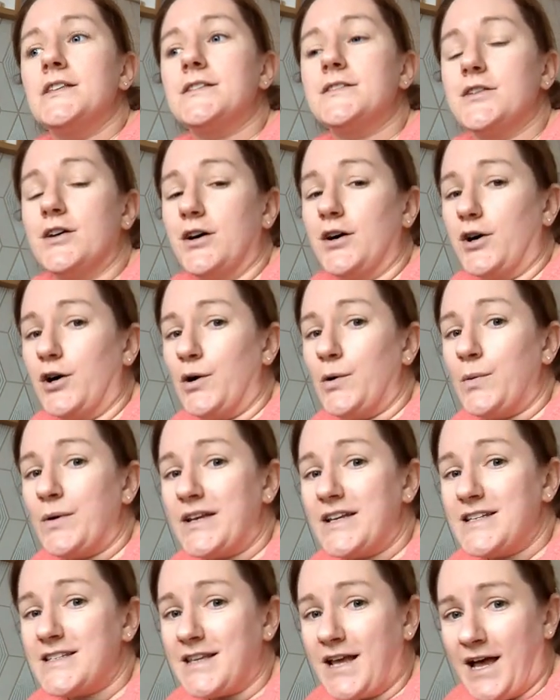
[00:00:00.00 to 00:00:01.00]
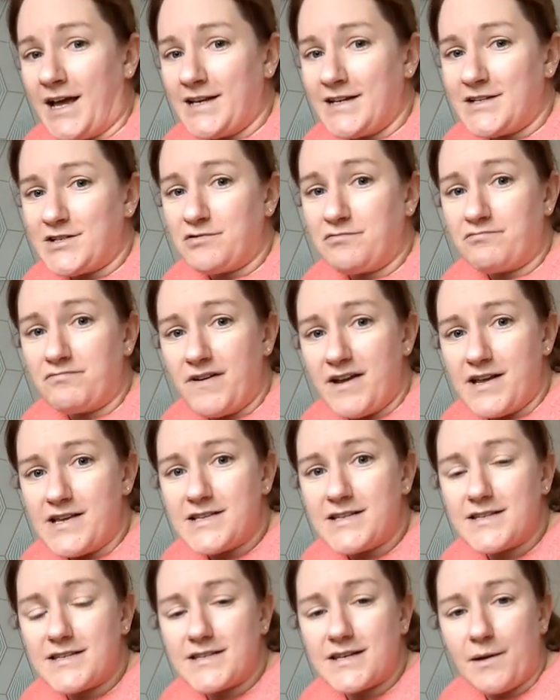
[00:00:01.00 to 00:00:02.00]
So we decided to
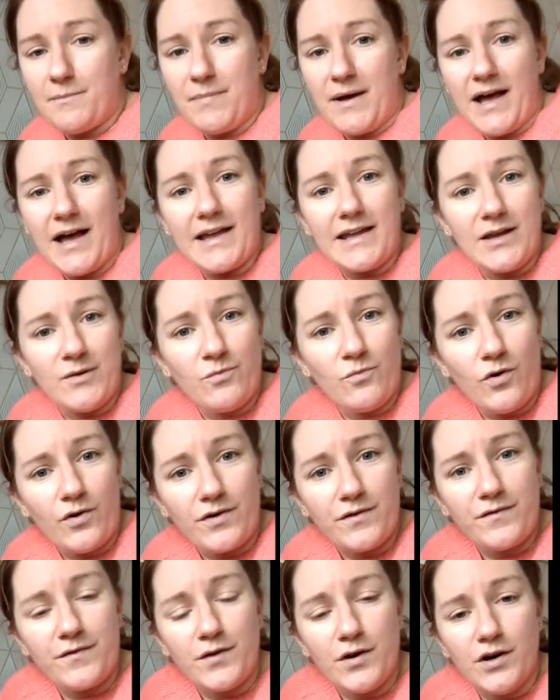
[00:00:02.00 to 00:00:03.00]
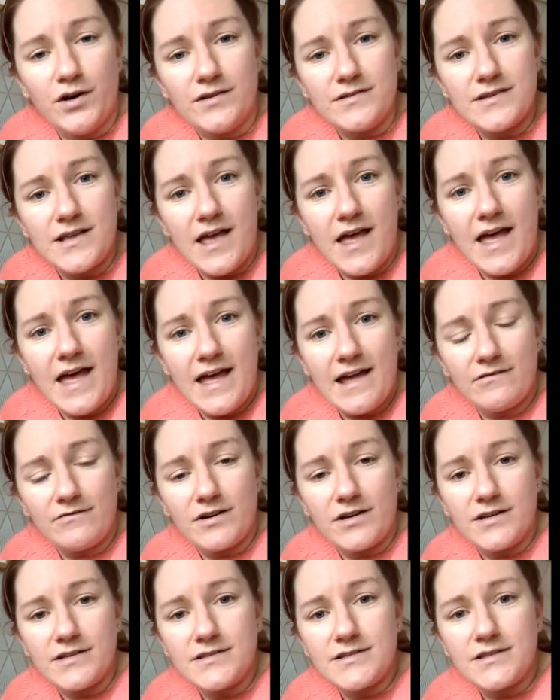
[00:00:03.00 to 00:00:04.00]
risk buying one of those
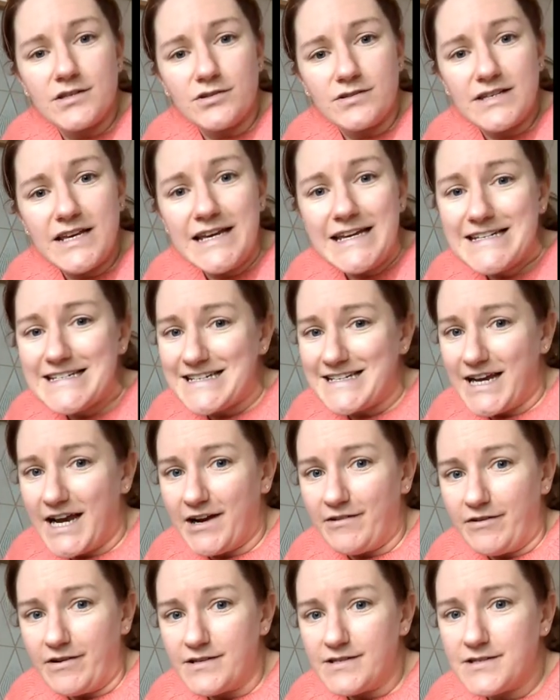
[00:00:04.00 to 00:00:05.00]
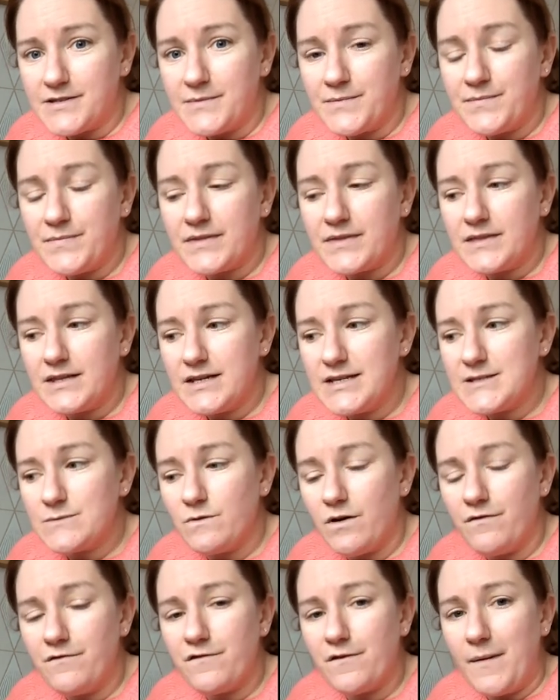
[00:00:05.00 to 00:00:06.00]
airers, those heated airers. This
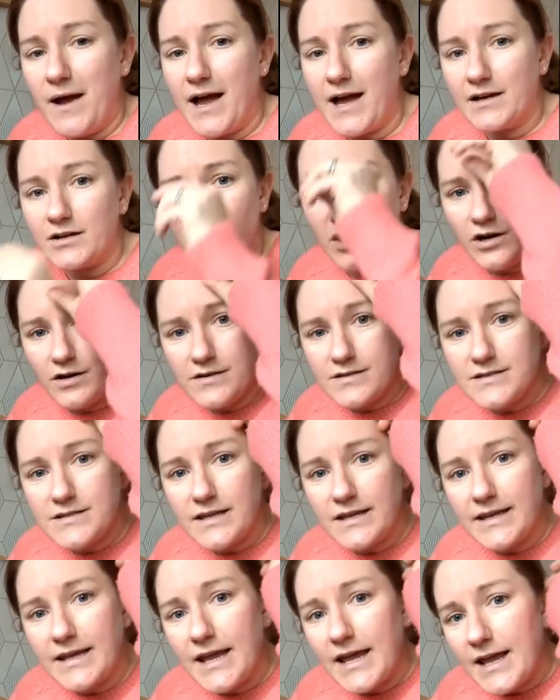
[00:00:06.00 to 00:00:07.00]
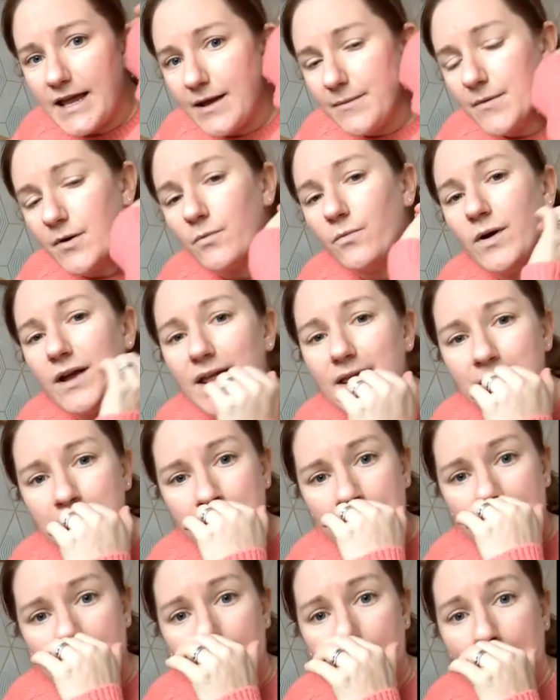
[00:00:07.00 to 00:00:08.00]
one from Argos came with
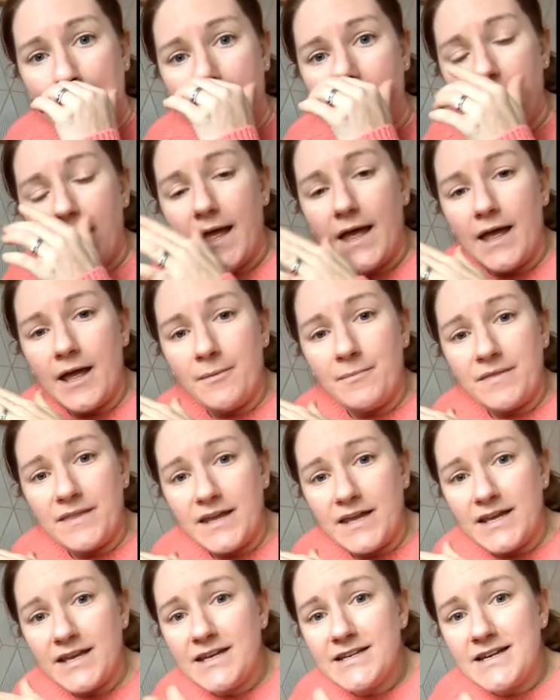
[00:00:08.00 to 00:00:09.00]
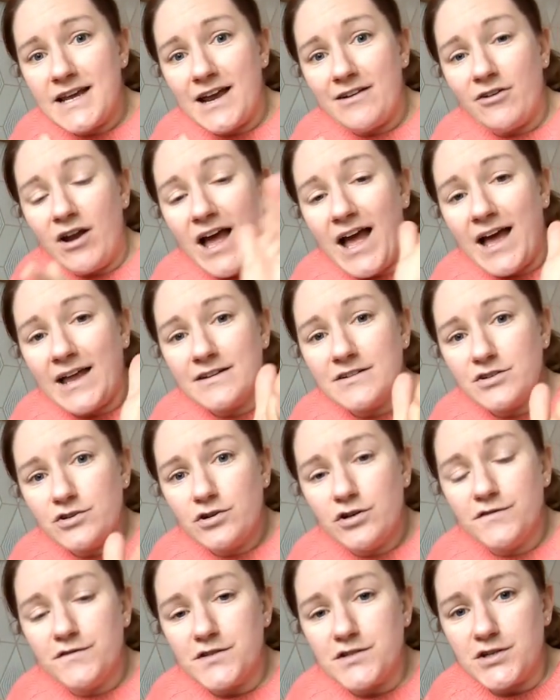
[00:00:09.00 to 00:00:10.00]
the heated airer and a
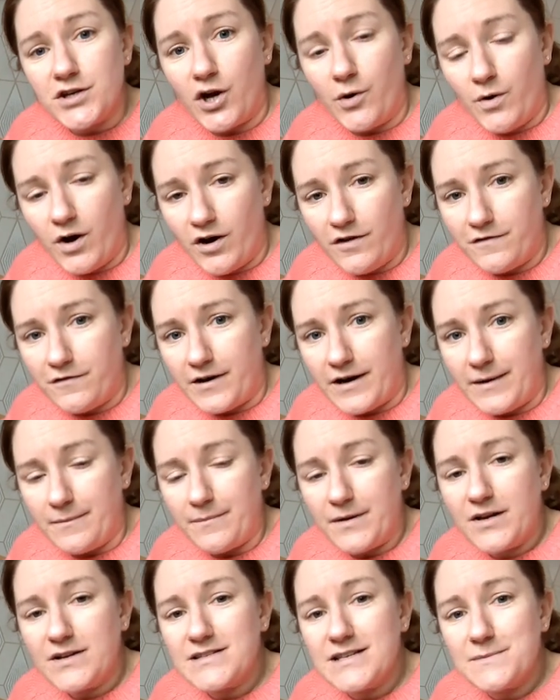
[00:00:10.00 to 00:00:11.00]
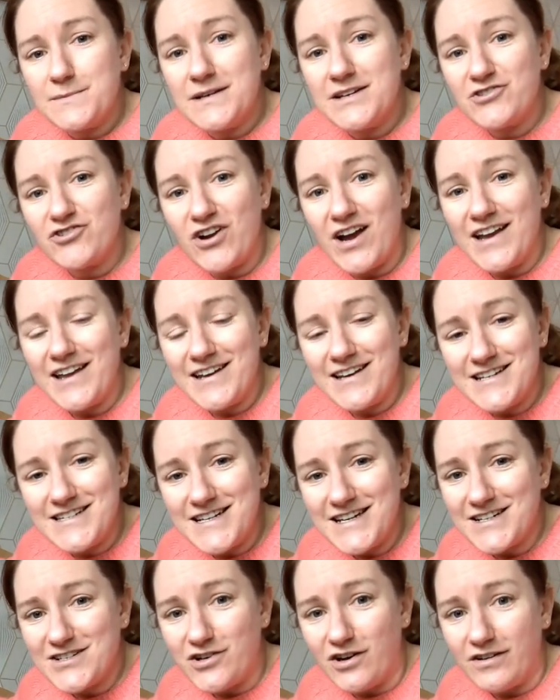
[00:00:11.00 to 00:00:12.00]
cover to go over it because I'd been trying a
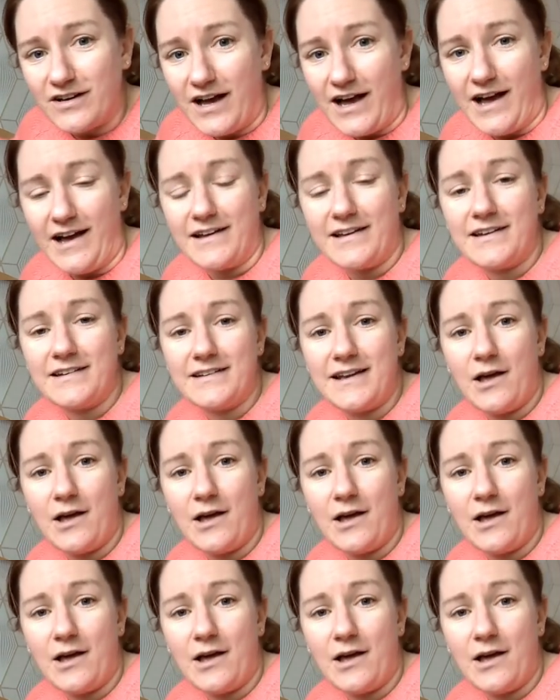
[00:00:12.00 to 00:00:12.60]
TikTok hack.